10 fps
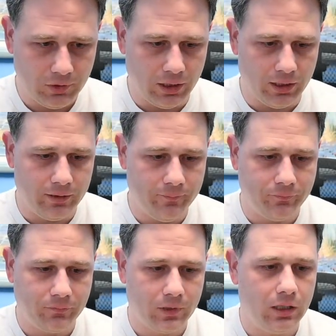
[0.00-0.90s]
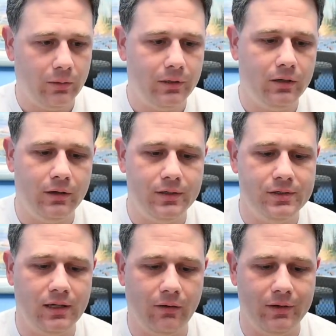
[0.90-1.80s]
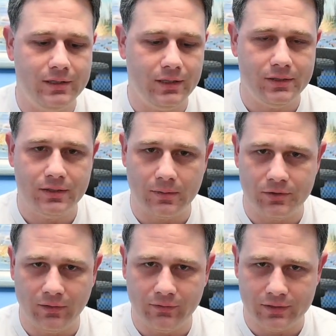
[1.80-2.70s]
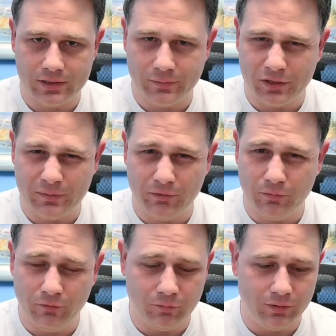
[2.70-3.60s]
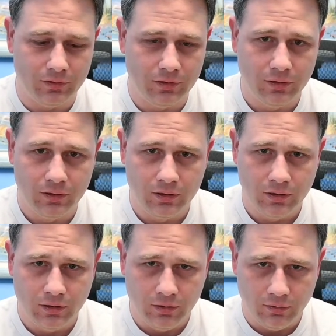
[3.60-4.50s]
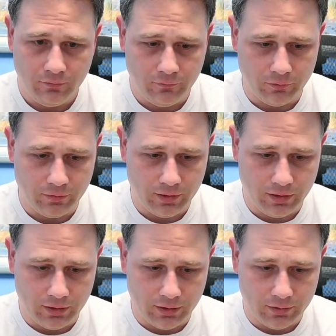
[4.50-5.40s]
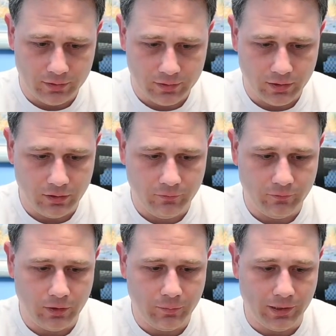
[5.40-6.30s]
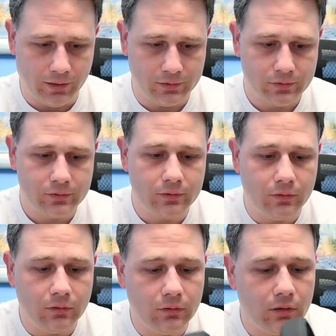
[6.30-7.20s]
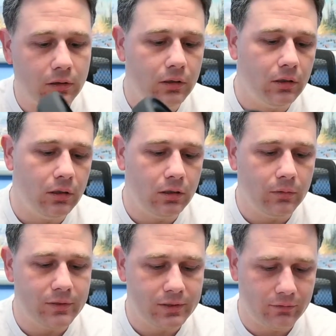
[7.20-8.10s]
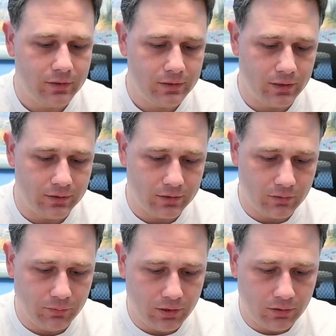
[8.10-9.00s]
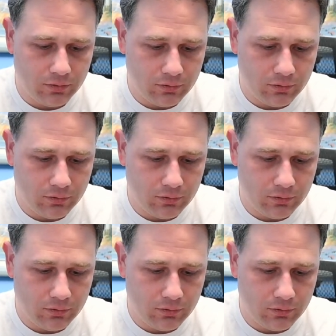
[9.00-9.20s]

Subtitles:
Let me go ahead and see how easy this comes off because it's supposed to be removable for the ear pads. So let me see how easy that is going to be.